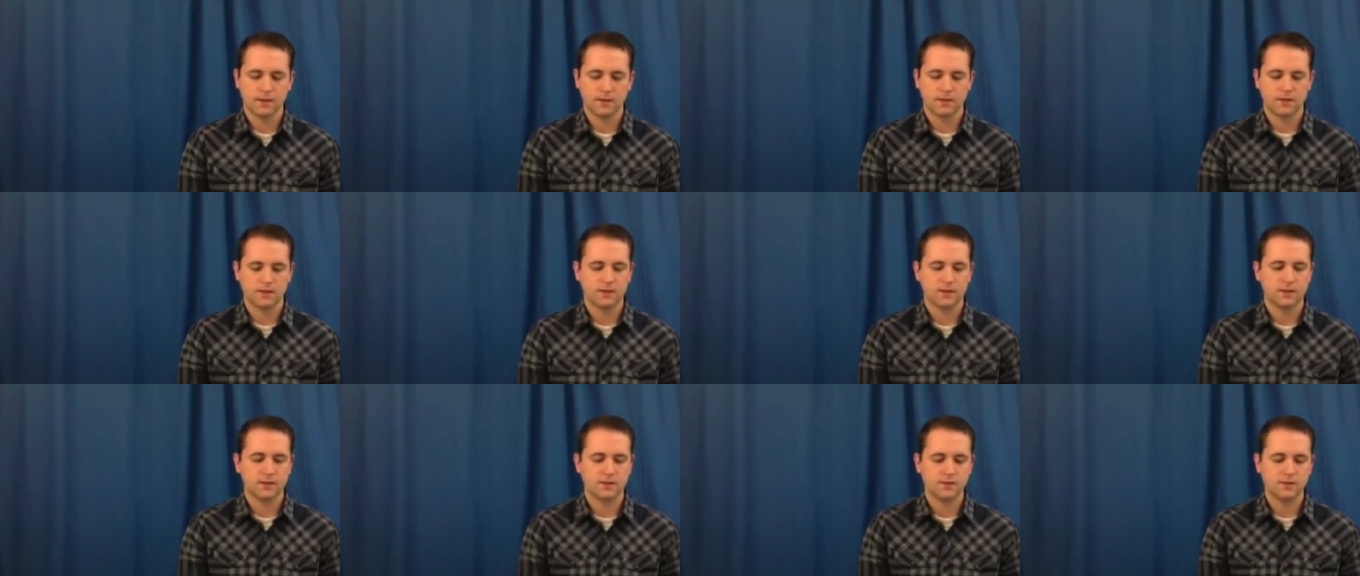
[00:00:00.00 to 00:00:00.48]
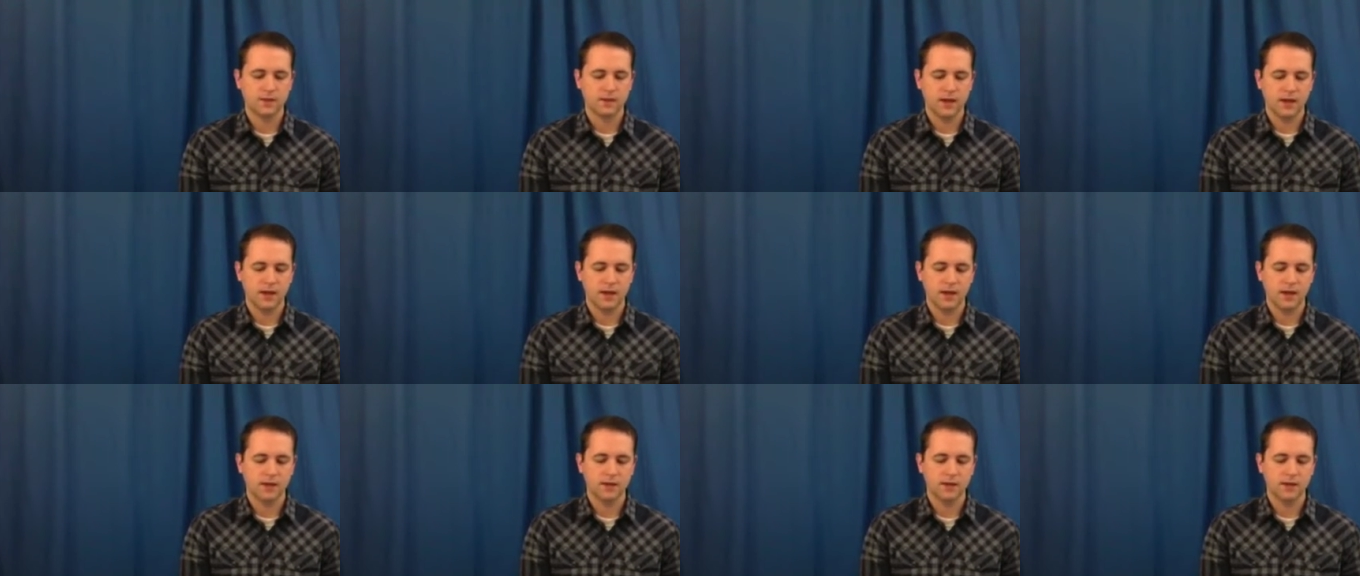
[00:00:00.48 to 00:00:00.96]
key of
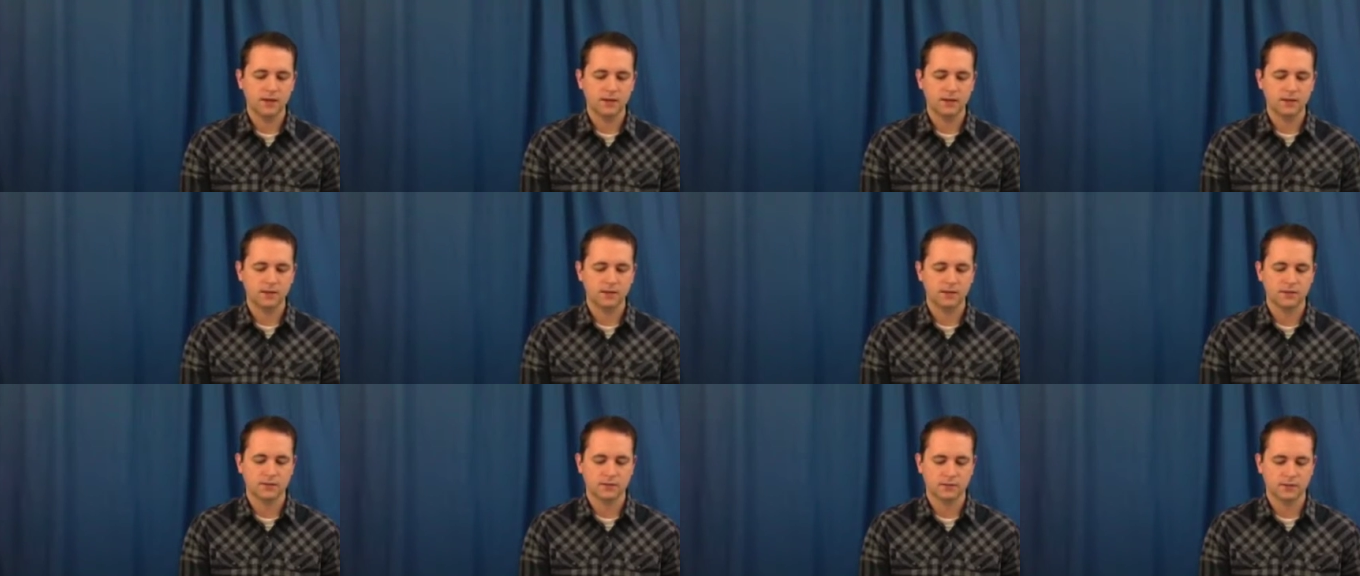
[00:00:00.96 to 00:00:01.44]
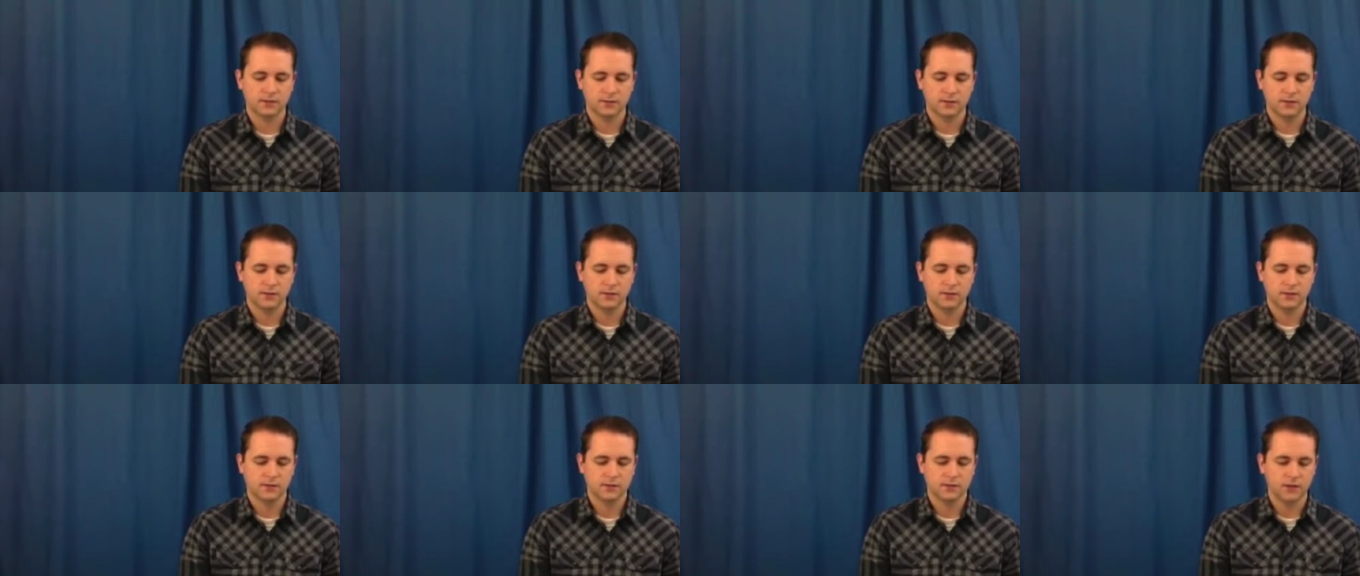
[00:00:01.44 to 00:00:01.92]
A
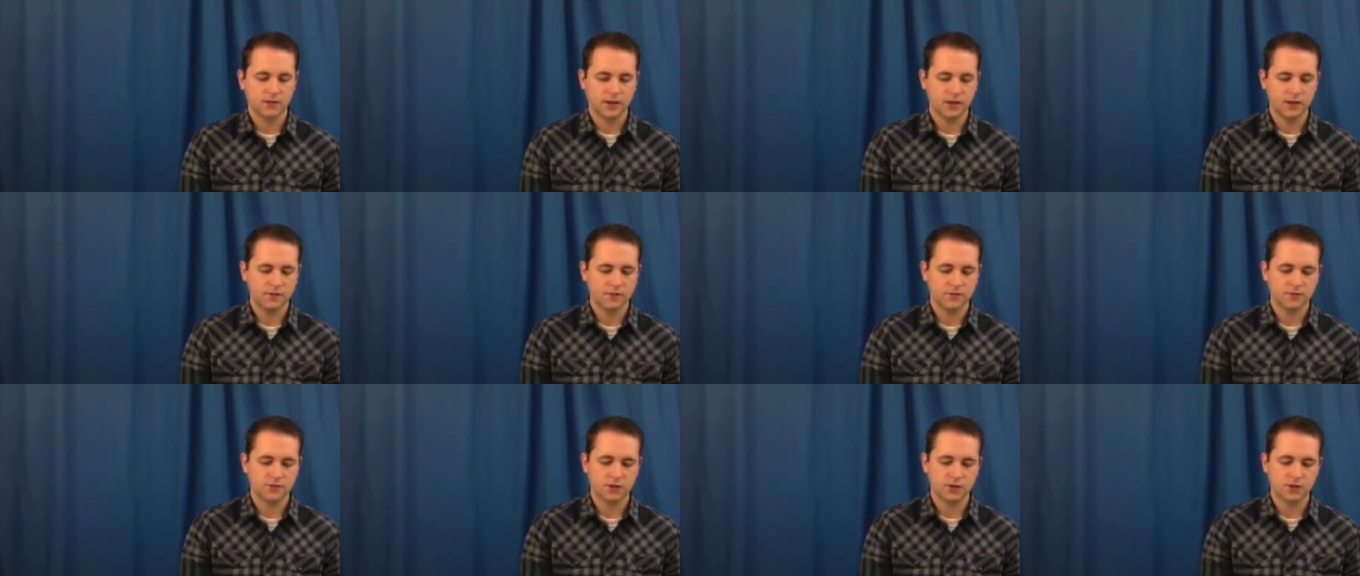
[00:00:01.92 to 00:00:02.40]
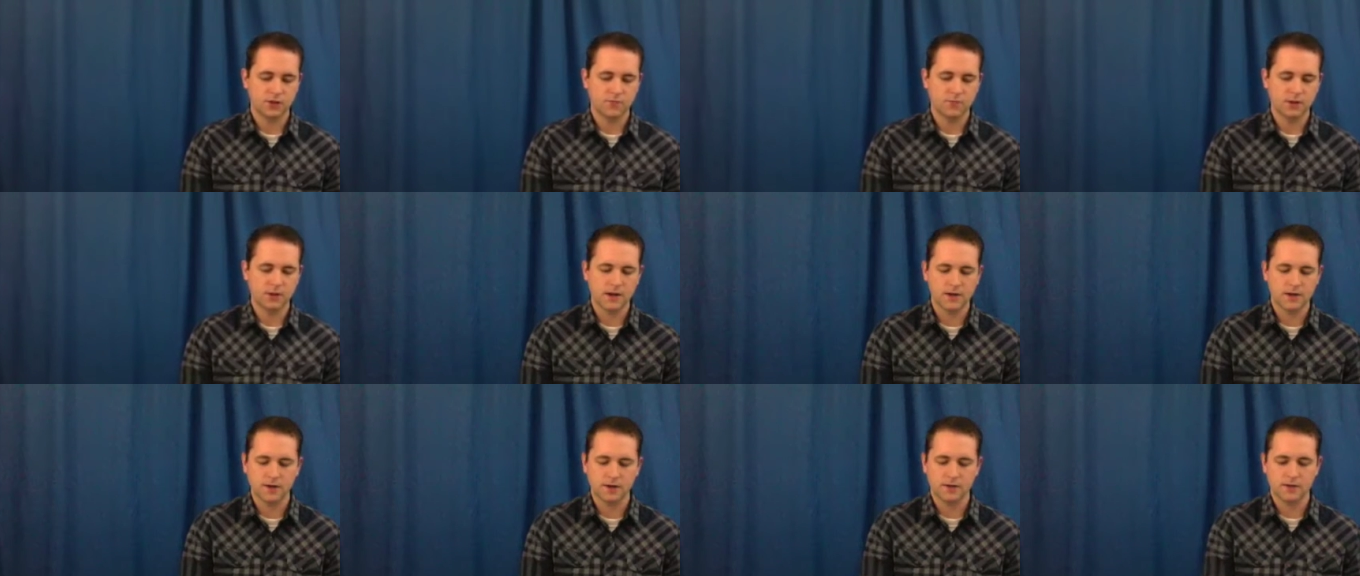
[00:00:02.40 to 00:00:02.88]
to F sharp minor,